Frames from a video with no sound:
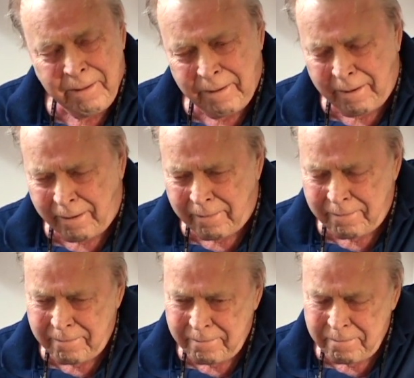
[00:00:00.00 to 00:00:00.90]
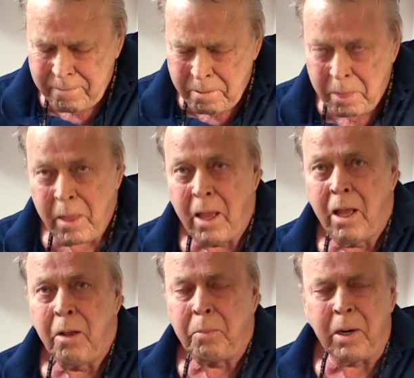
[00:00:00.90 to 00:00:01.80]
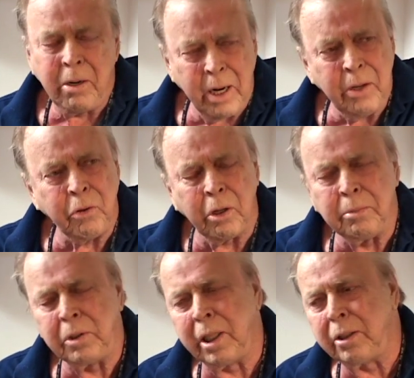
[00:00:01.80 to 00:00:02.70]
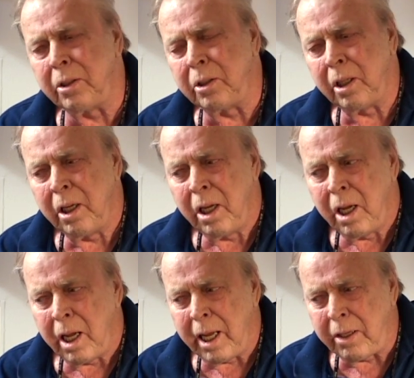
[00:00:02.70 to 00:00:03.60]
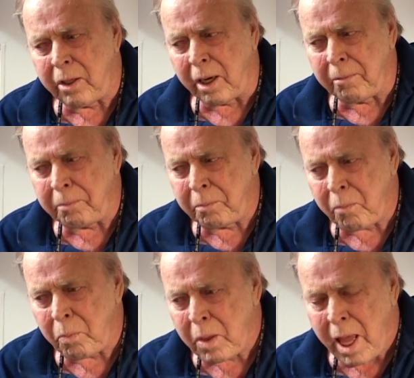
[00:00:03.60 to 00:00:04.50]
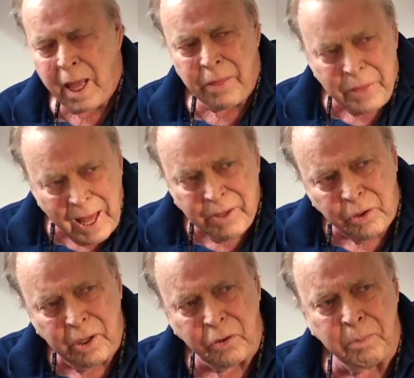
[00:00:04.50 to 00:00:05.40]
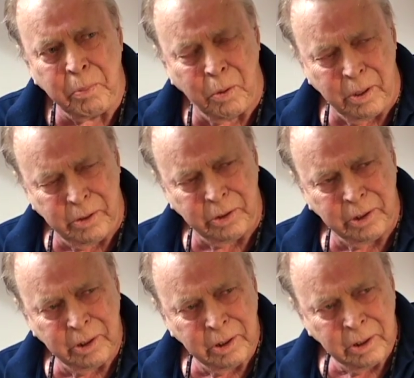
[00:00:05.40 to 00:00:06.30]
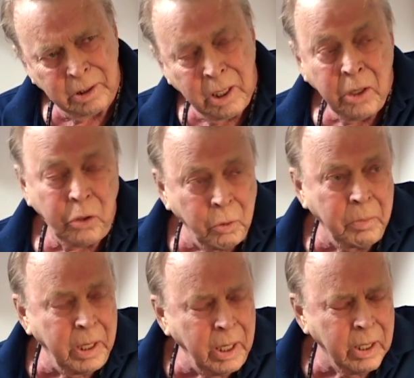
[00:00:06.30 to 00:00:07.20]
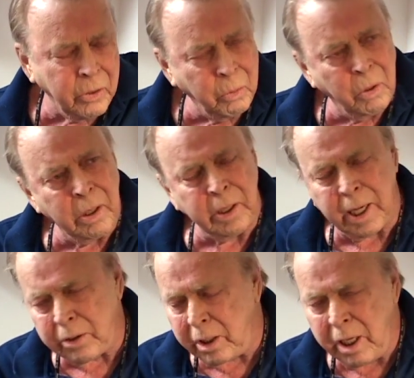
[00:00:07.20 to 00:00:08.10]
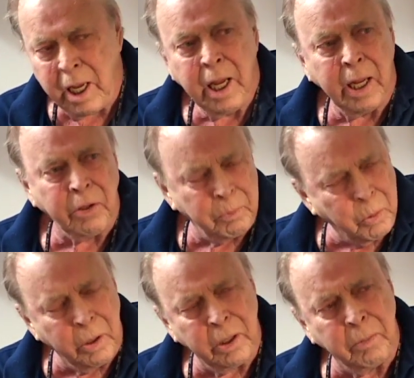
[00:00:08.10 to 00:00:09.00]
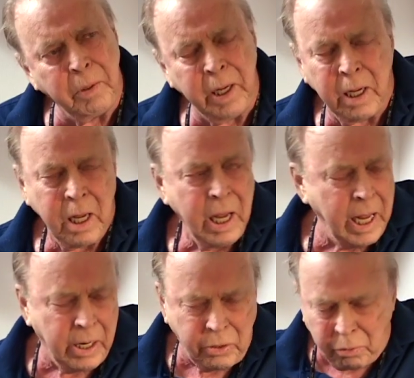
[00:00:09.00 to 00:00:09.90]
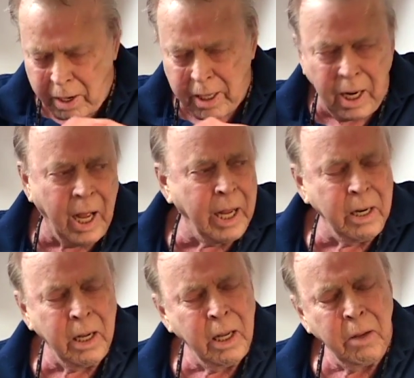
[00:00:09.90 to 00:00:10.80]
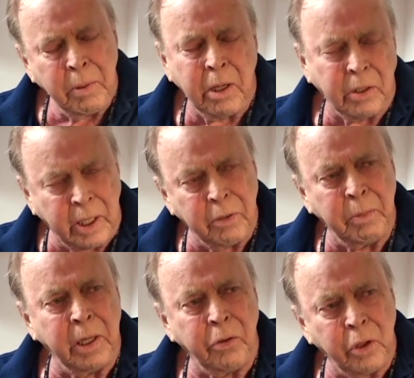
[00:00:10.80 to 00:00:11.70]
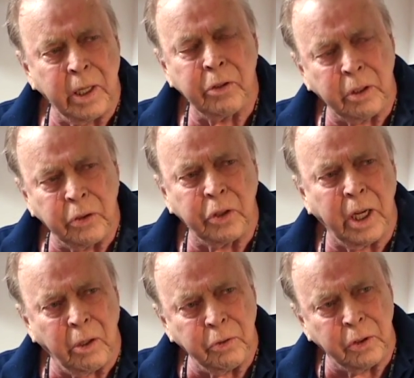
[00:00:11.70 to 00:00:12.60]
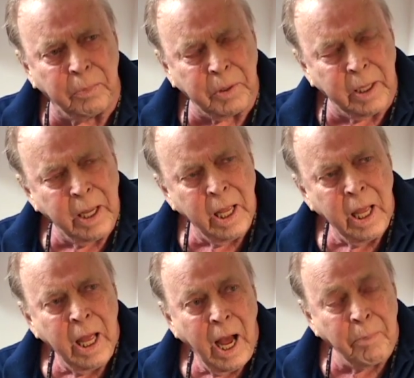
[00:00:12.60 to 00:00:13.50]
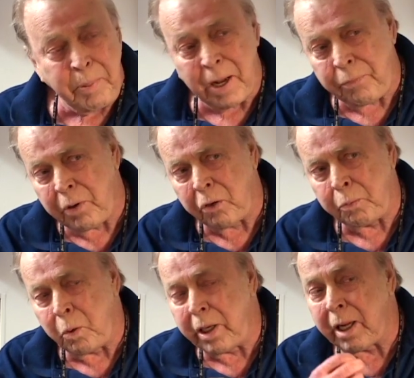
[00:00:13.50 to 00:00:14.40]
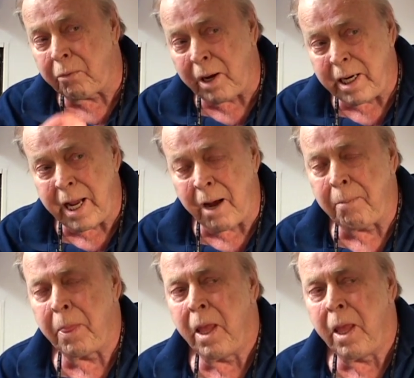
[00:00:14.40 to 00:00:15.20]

good uh, words for us. But under any circumstances, it, uh, that's its importance. To me, as the water taxi, it's important to me in a direct line because it gives me a chance to sell something. About Fells Point, that right now,